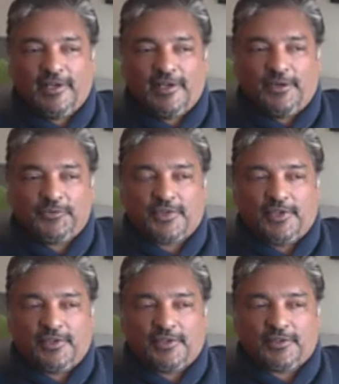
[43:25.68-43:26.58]
I was
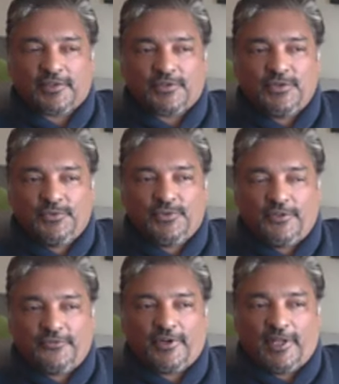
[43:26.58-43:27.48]
on 2
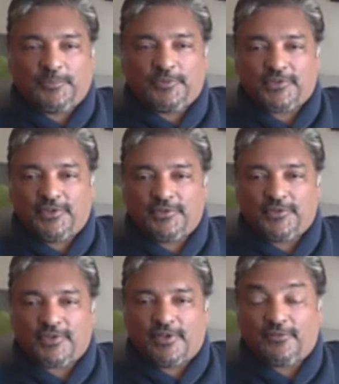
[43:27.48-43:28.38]
different
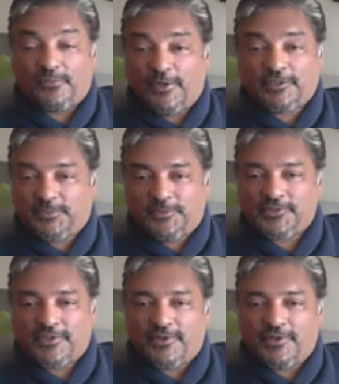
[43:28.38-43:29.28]
episodes of multiple
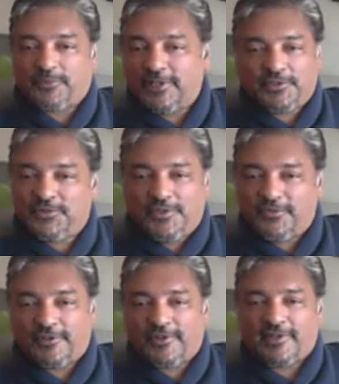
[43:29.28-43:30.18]
series playing 2
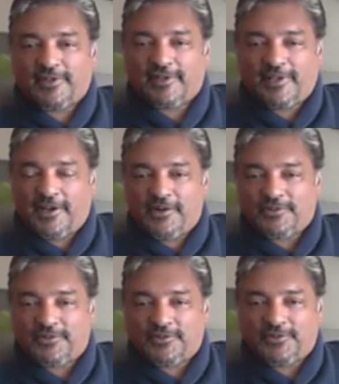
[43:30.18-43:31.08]
different
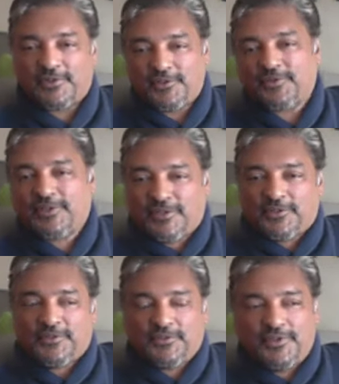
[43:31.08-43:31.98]
characters, you know,
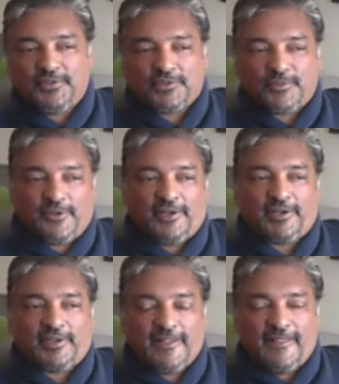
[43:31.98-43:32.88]
2 seasons
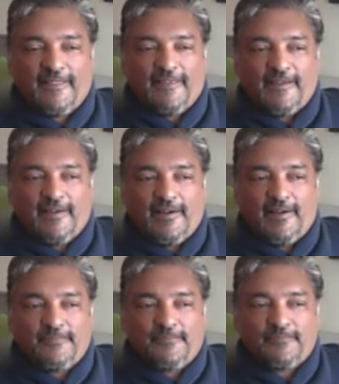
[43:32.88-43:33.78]
apart.
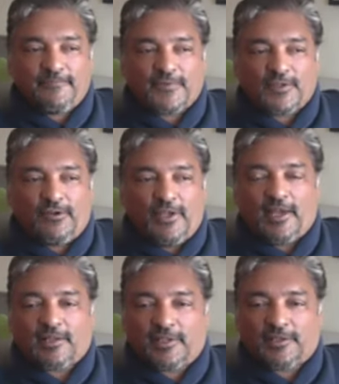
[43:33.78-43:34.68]
So
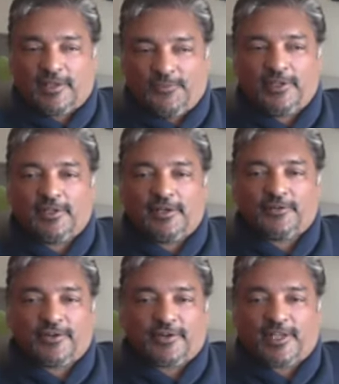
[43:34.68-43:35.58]
yeah, like give me a Law and
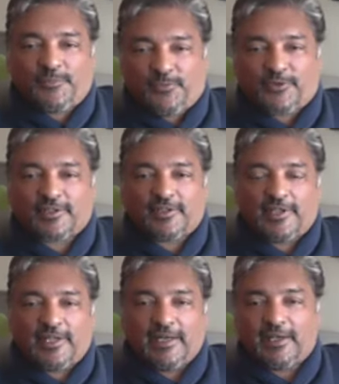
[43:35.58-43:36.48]
Order, give me a Brooklyn
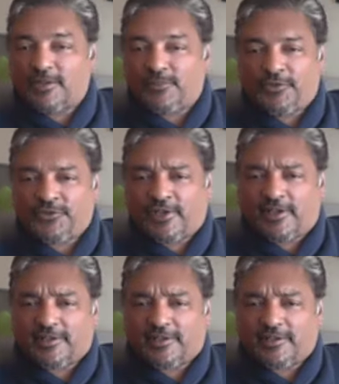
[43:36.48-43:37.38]
99. They're both
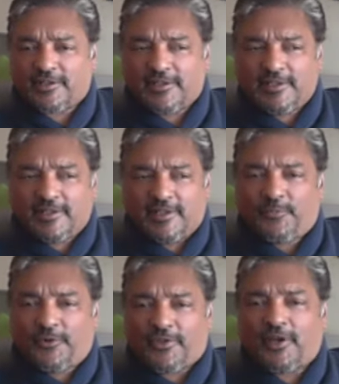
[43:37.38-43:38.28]

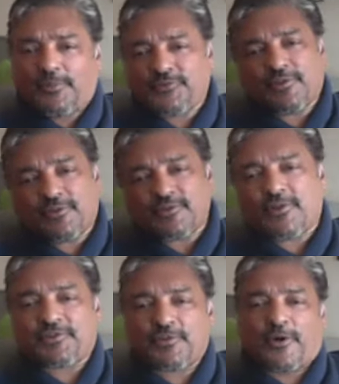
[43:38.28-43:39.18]
cop shows, so I
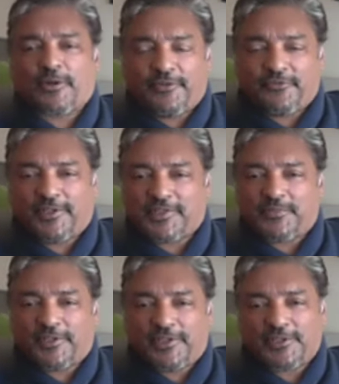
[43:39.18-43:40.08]
should probably find
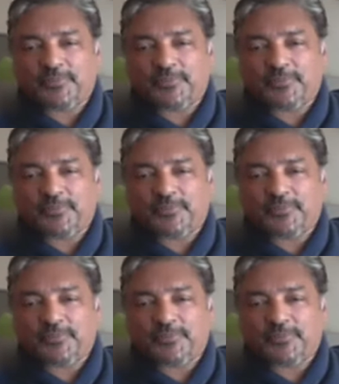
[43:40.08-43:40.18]
something else.